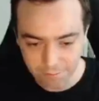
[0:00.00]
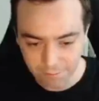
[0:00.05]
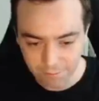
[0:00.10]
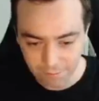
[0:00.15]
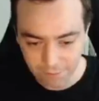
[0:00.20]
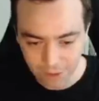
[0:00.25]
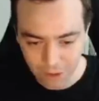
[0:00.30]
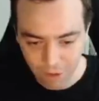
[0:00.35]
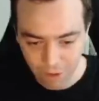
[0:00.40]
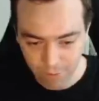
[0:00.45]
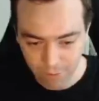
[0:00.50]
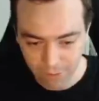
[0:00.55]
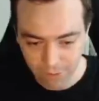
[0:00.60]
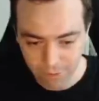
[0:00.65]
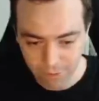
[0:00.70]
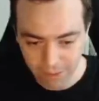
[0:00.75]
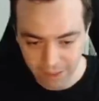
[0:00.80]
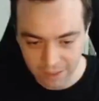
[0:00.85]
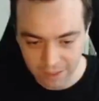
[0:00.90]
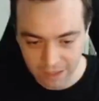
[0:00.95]
going
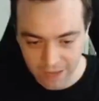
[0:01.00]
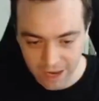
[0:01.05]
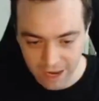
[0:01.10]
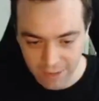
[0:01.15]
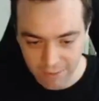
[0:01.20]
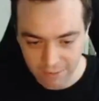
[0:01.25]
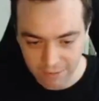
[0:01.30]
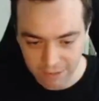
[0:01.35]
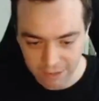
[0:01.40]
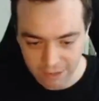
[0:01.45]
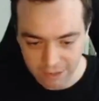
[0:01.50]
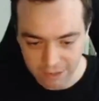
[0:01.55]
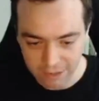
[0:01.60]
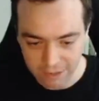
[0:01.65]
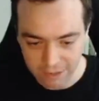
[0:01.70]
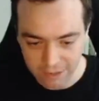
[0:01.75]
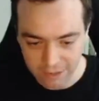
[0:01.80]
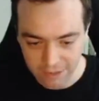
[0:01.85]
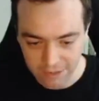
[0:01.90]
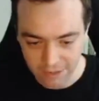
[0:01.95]
between times, it just
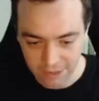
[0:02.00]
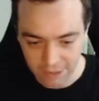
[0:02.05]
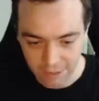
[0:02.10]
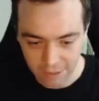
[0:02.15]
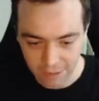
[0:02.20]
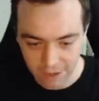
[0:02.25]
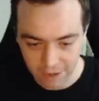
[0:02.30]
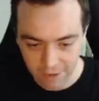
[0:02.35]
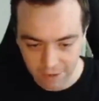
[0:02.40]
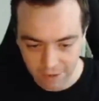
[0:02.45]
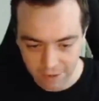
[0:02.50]
doesn't come out.